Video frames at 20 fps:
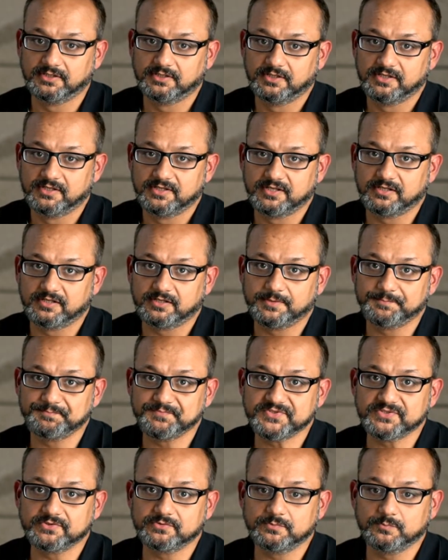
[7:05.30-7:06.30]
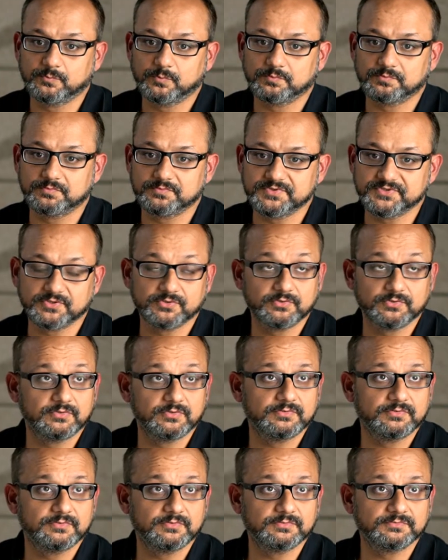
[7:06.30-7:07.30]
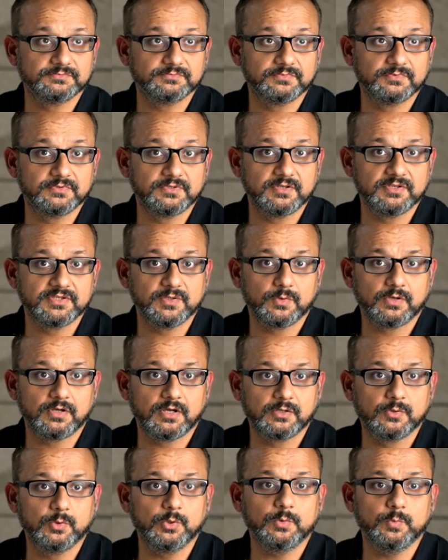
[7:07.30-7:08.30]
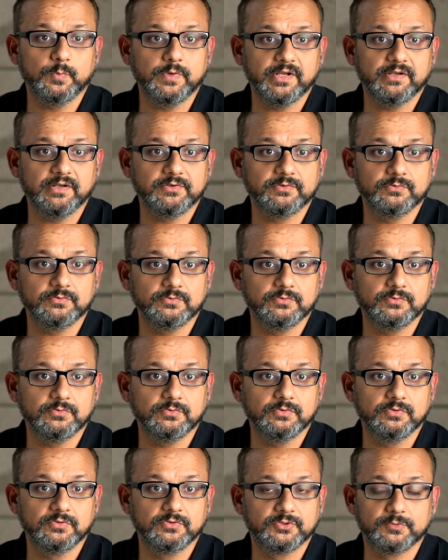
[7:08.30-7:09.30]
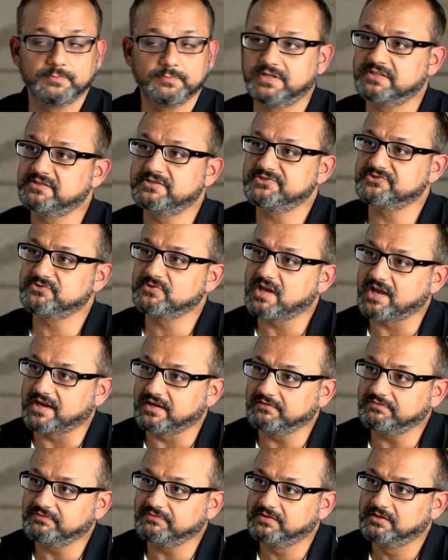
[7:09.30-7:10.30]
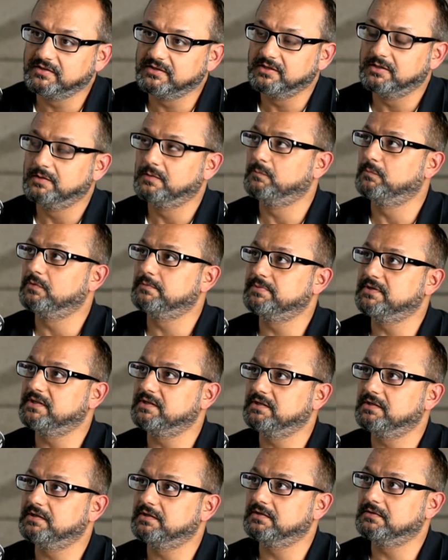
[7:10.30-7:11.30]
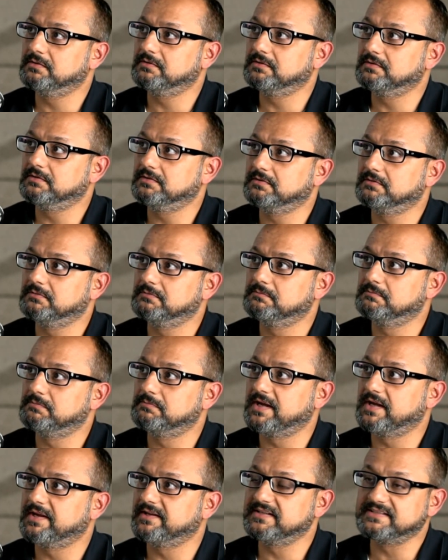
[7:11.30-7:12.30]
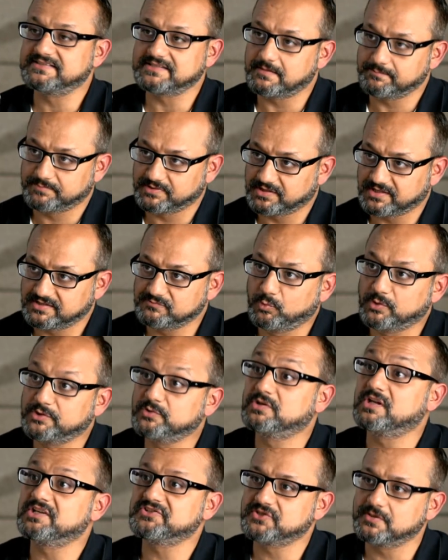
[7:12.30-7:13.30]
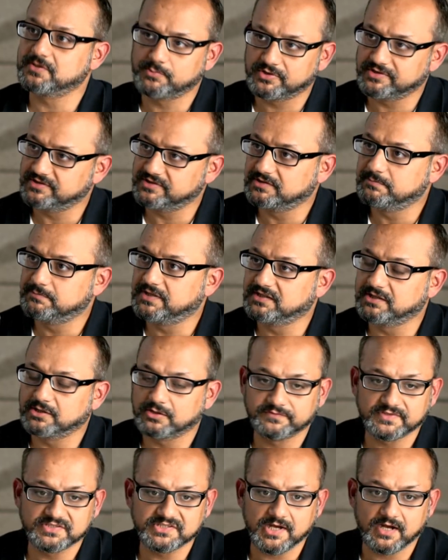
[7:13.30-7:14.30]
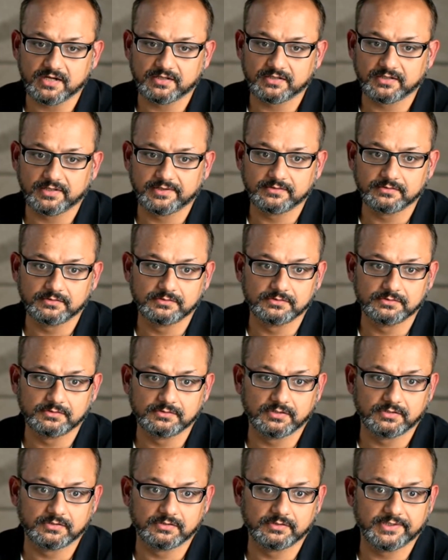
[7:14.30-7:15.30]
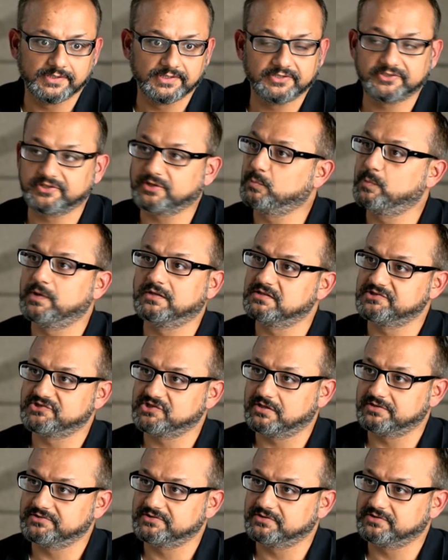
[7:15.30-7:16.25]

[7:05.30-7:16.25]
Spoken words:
So a good way to bring this to life would be by an example, like what you touched upon in the beginning of the chat, like a electric vehicle charger.